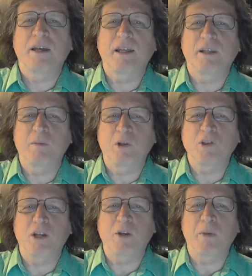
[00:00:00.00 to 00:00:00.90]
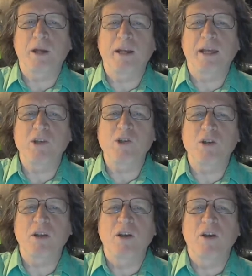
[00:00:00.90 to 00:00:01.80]
get the most out of your
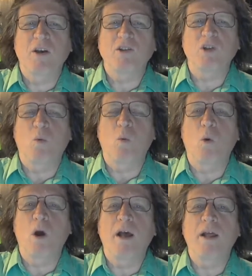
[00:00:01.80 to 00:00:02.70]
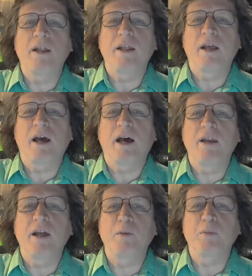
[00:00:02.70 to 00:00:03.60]
meditation. So
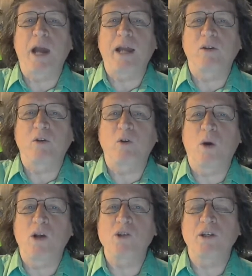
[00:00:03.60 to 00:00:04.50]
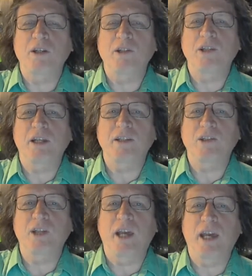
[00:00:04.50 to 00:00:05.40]
another practical question to set the
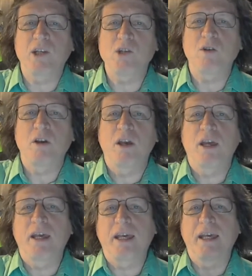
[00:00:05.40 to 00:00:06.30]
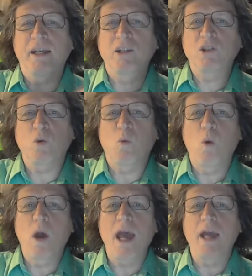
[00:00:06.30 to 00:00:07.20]
stage is
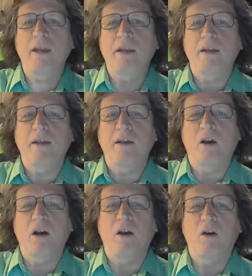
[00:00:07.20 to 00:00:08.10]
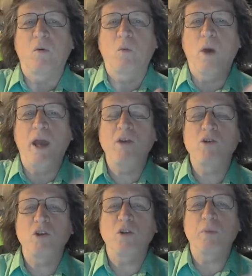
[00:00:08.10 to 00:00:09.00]
when? When
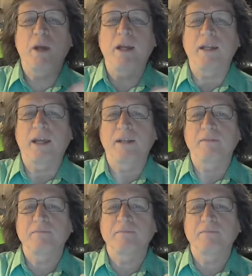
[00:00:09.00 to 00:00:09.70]
should you meditate?